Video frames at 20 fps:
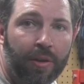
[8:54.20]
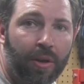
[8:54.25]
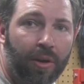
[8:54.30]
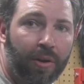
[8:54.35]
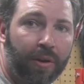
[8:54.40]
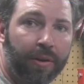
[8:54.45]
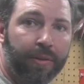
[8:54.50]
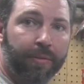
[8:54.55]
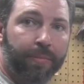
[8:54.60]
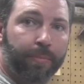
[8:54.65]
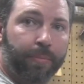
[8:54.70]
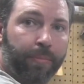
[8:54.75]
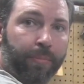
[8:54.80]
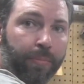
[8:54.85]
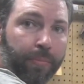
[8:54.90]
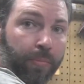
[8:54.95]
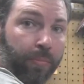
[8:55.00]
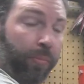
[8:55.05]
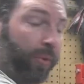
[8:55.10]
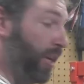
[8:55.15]
Alright,
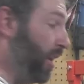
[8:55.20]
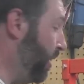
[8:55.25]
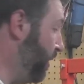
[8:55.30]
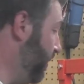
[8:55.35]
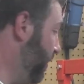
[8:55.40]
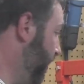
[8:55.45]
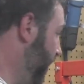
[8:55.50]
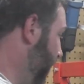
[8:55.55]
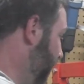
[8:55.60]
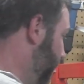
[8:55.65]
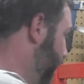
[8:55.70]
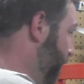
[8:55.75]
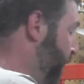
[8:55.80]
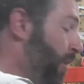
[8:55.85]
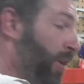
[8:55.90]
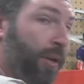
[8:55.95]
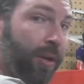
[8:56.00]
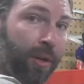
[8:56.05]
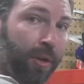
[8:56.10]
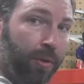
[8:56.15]
we got it set.
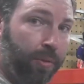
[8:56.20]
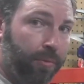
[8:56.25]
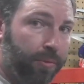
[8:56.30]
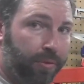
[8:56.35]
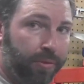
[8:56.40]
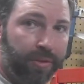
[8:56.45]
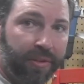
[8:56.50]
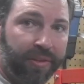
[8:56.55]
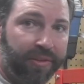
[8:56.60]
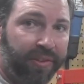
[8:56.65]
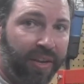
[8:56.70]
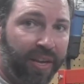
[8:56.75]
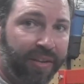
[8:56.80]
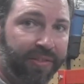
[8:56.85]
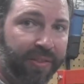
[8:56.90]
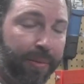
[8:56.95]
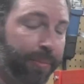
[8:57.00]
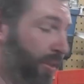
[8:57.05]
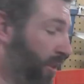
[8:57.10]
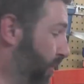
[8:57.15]
Do the exact
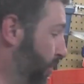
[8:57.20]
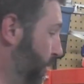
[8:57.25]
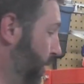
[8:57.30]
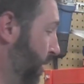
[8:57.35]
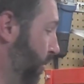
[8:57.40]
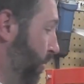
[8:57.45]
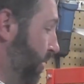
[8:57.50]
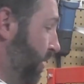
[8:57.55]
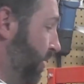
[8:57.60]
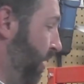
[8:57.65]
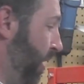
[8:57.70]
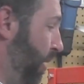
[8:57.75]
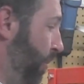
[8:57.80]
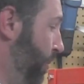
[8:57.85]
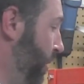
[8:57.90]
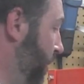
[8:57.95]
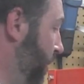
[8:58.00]
same thing we did with the top